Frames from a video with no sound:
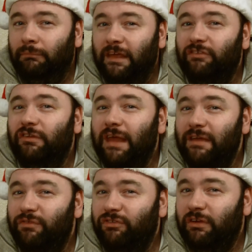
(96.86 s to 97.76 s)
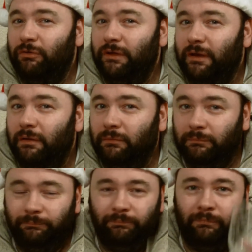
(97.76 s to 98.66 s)
He's a Navy Seal, you know.
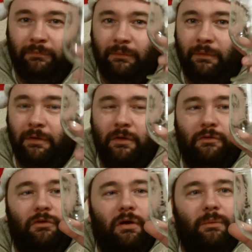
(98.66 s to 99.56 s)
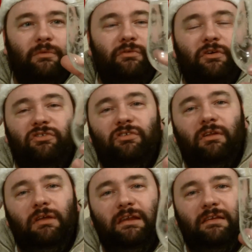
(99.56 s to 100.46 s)
Right, we've got a
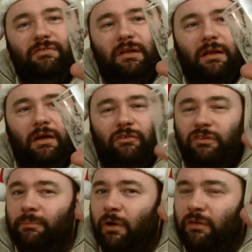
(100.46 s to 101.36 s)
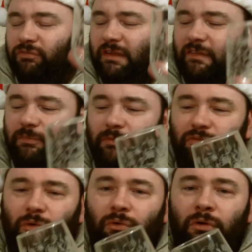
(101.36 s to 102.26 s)
slightly different glass. You might have seen this
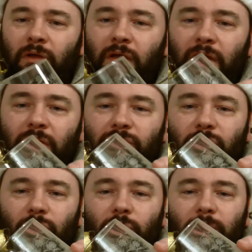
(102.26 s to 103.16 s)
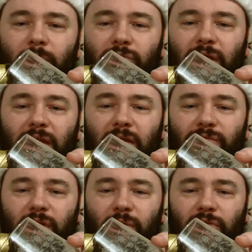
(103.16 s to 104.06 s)
before. If you're one of my regular
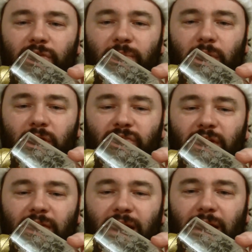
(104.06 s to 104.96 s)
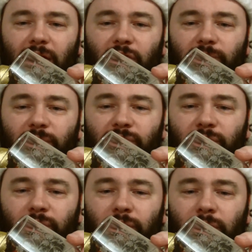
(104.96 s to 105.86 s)
viewers, you might have seen that glass
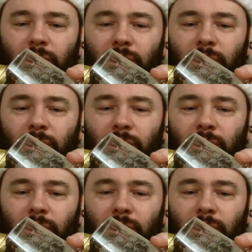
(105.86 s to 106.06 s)
before.